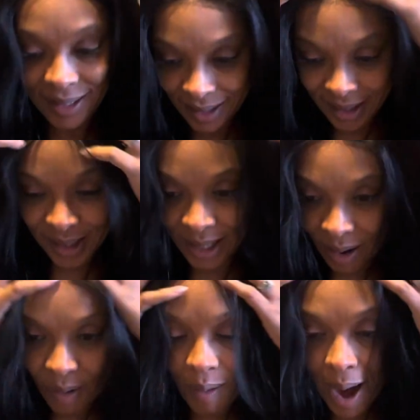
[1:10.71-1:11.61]

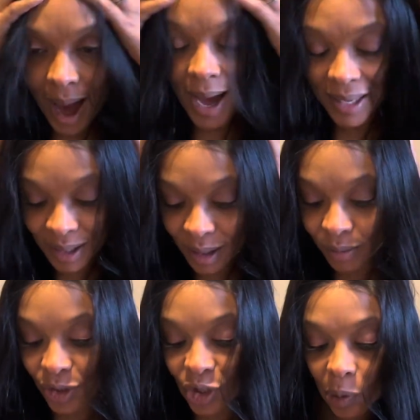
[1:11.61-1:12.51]
So I am
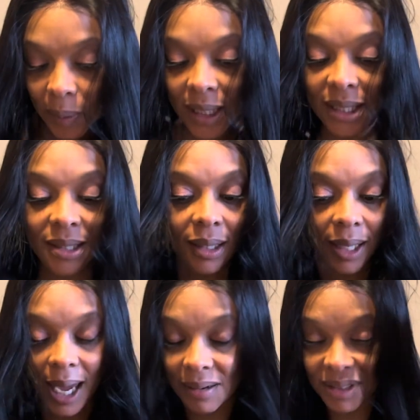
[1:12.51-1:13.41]
super, this is a
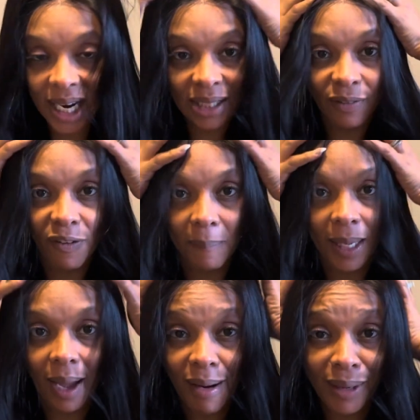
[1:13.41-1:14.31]
game changer for me.
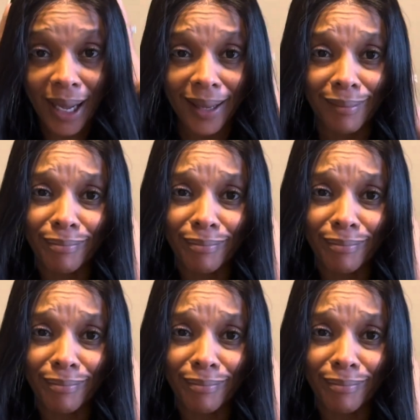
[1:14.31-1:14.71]
Okay,